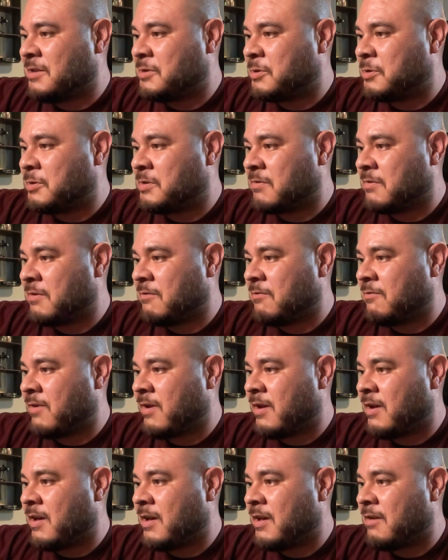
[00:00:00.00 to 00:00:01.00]

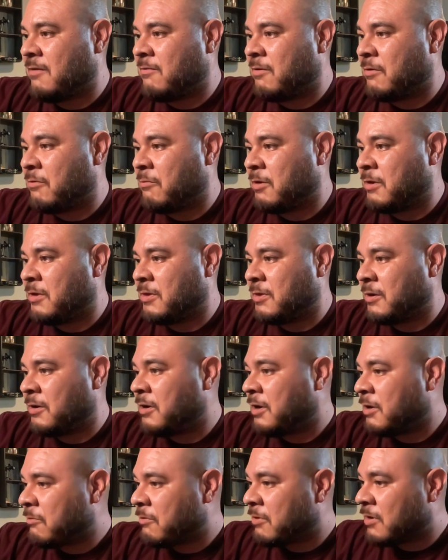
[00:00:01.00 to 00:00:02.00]
275,
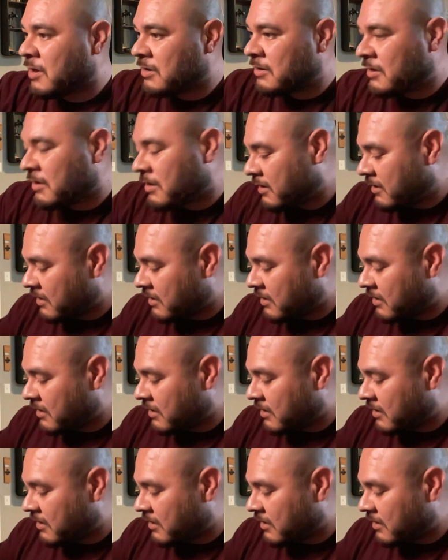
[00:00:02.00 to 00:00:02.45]
131.